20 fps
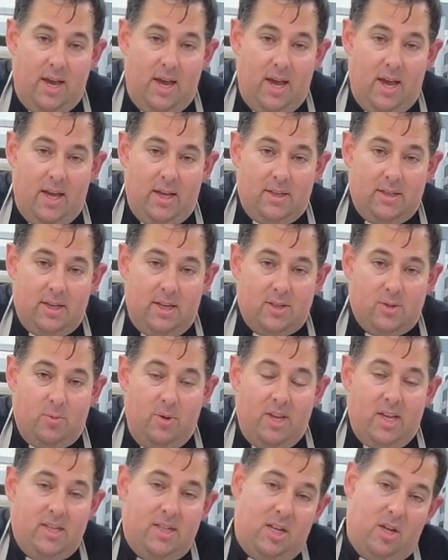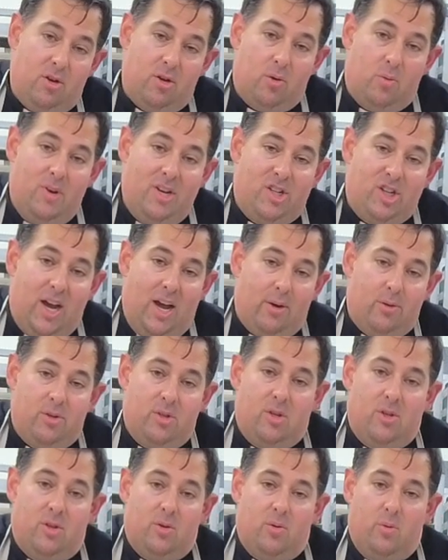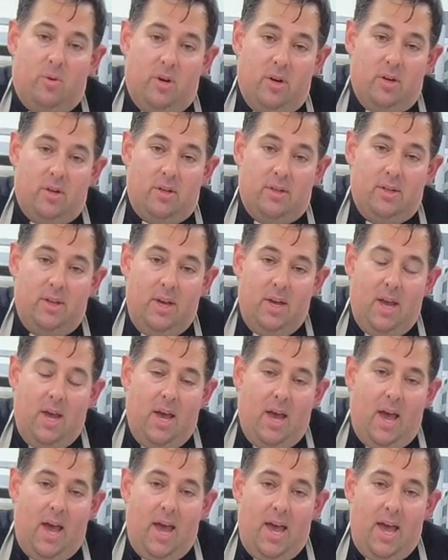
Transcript: and as we continue to reach out into the world.